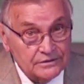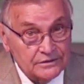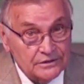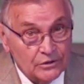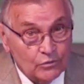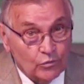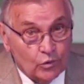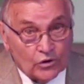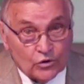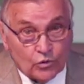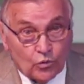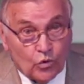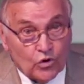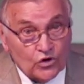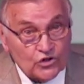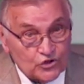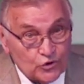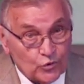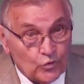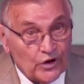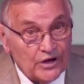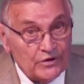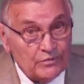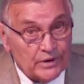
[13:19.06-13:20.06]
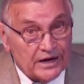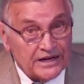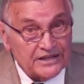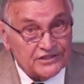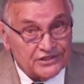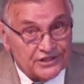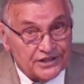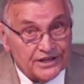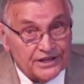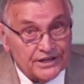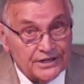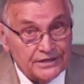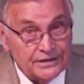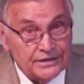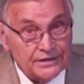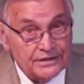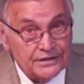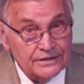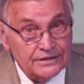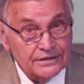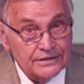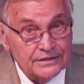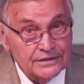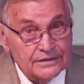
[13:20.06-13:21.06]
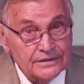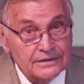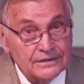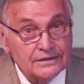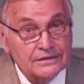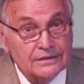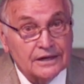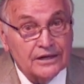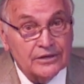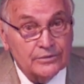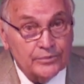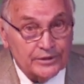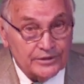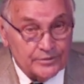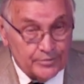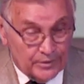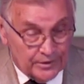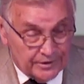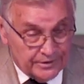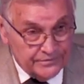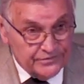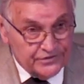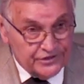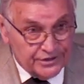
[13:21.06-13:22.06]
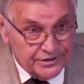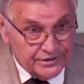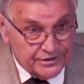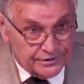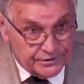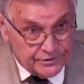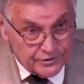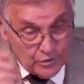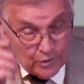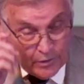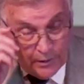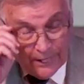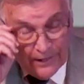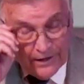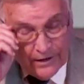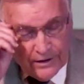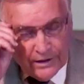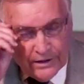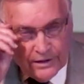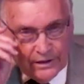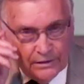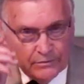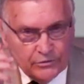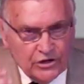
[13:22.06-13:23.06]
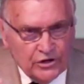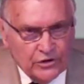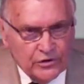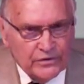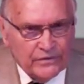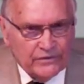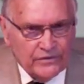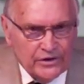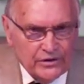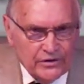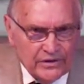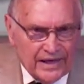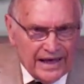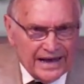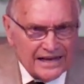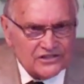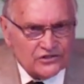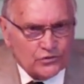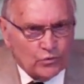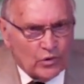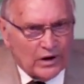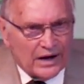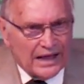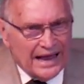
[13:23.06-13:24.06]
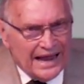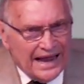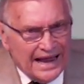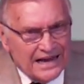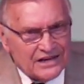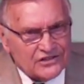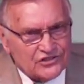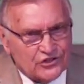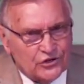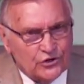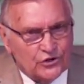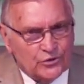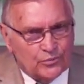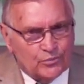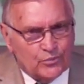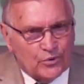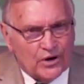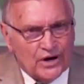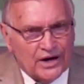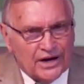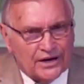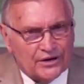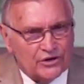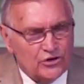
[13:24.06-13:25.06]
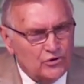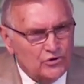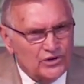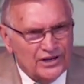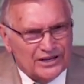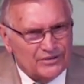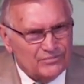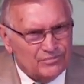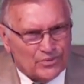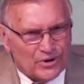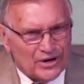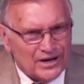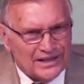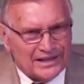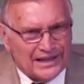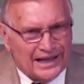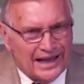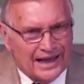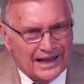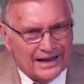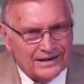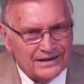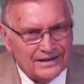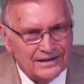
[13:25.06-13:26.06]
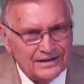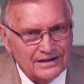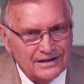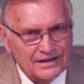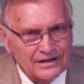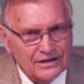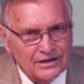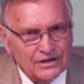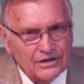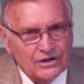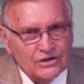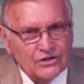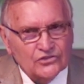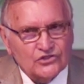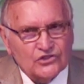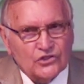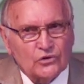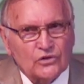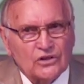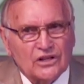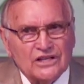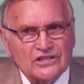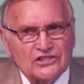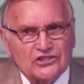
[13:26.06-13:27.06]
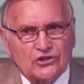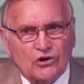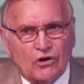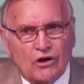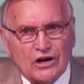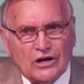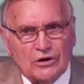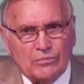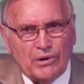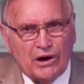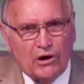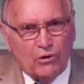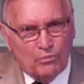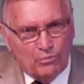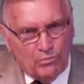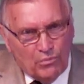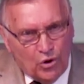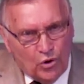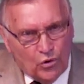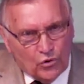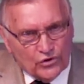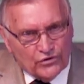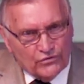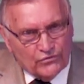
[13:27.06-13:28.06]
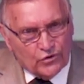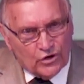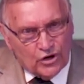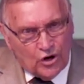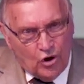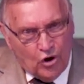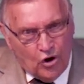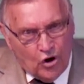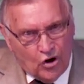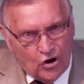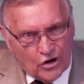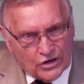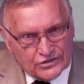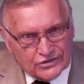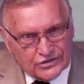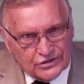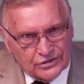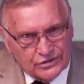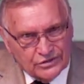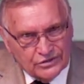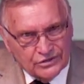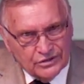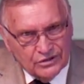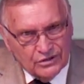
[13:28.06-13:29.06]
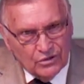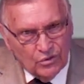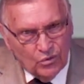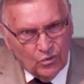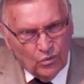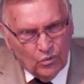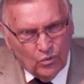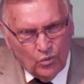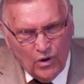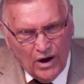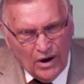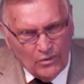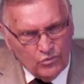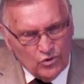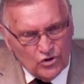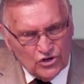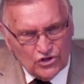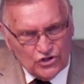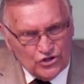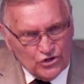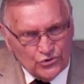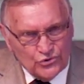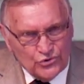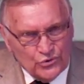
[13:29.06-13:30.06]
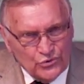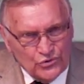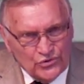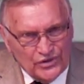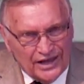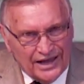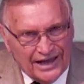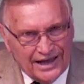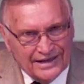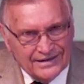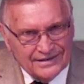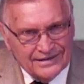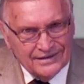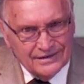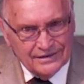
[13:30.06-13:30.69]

What to wash away my sin? Not the blood of Jesus. You, you, that's what I asked you to bring. You didn't bring that. So let's talk about motive and cause. Why would you do that?